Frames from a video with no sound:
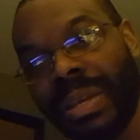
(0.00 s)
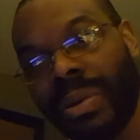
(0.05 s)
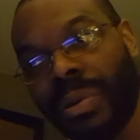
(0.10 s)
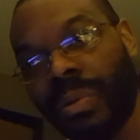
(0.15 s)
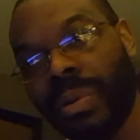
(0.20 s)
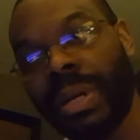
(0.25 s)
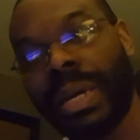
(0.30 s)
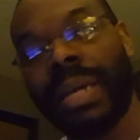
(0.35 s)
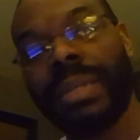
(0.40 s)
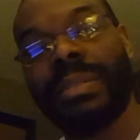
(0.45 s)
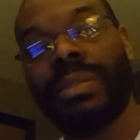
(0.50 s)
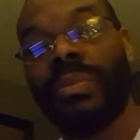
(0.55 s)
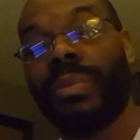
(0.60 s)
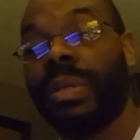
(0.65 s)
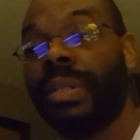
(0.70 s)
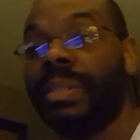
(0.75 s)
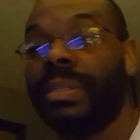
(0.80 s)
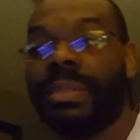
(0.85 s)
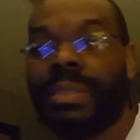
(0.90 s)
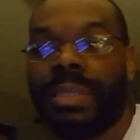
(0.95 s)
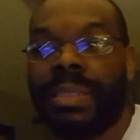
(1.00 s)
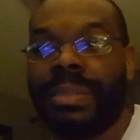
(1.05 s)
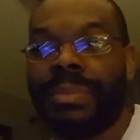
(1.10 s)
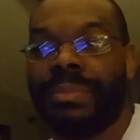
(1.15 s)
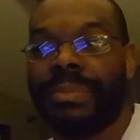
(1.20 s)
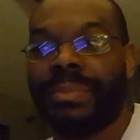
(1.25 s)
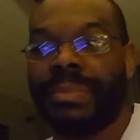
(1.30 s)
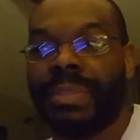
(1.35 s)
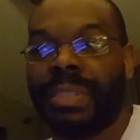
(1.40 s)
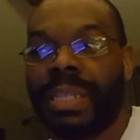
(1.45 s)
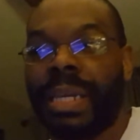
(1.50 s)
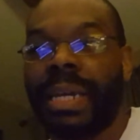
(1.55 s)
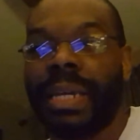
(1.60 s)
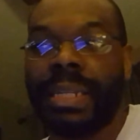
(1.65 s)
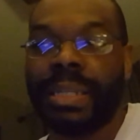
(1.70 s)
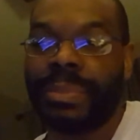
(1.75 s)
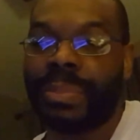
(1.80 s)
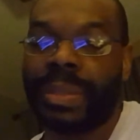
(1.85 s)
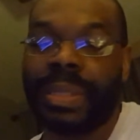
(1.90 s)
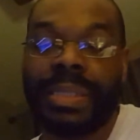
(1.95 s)
we'll have to wait and see. Yeah,
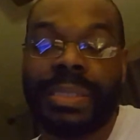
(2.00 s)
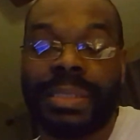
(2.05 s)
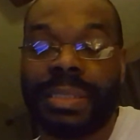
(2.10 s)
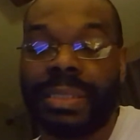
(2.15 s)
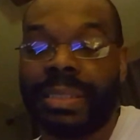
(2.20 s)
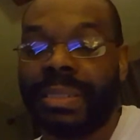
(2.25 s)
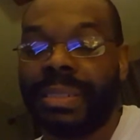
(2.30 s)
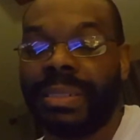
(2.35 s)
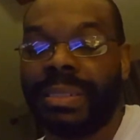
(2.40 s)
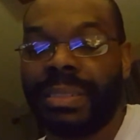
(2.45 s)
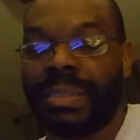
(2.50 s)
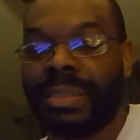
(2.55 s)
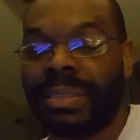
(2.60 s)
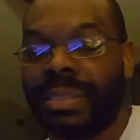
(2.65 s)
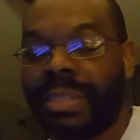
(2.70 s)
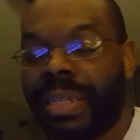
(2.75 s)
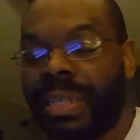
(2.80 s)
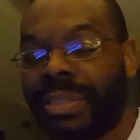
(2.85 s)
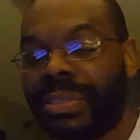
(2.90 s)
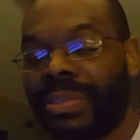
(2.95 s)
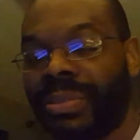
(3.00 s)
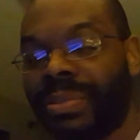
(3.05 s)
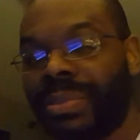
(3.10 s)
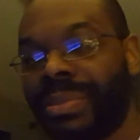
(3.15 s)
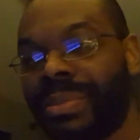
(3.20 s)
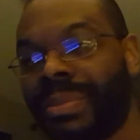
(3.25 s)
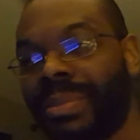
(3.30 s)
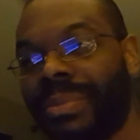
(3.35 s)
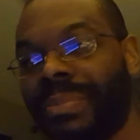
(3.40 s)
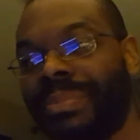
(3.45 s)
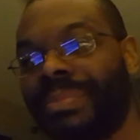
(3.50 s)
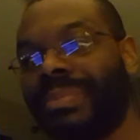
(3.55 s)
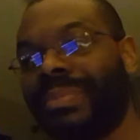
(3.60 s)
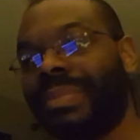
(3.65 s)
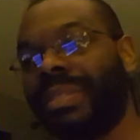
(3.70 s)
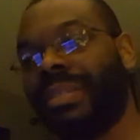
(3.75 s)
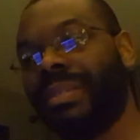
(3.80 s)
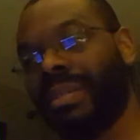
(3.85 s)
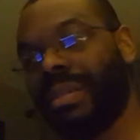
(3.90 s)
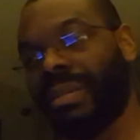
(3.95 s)
Ellen Page in it. She's a good actress.
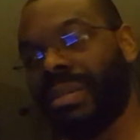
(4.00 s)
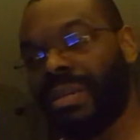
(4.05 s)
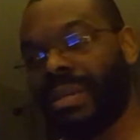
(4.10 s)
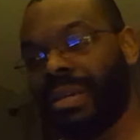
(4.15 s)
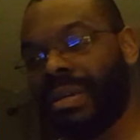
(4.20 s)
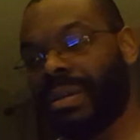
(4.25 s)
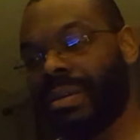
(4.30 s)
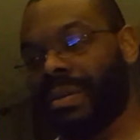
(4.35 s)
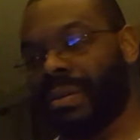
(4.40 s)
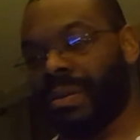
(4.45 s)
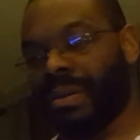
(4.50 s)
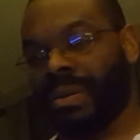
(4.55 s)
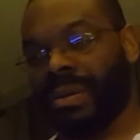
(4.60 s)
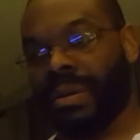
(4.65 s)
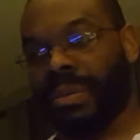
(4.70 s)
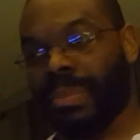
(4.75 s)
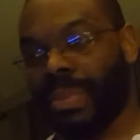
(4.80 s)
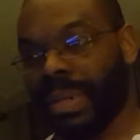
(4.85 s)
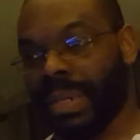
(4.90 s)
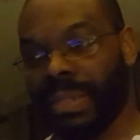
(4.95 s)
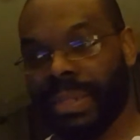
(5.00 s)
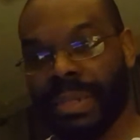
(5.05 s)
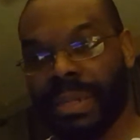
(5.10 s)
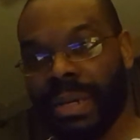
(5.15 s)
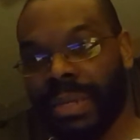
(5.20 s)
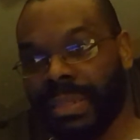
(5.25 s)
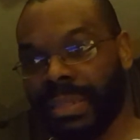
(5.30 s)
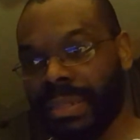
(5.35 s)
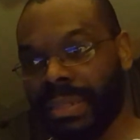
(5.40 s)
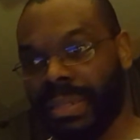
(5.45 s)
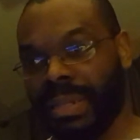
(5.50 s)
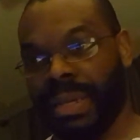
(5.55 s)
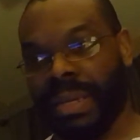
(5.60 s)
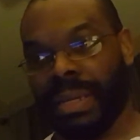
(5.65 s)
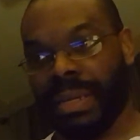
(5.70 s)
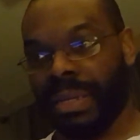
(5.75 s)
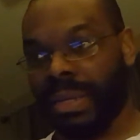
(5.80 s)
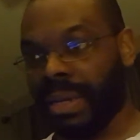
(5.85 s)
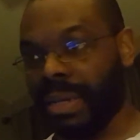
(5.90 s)
So, but other than that,